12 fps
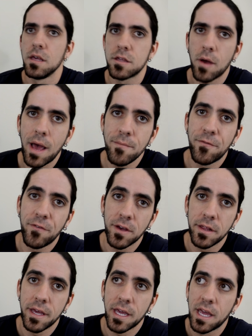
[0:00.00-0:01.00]
So I'm
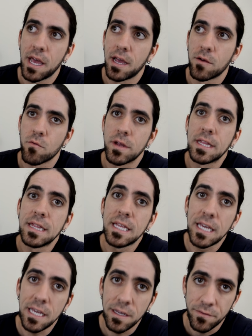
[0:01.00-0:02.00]
feeling
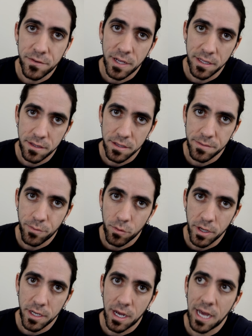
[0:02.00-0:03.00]
relieved at this point.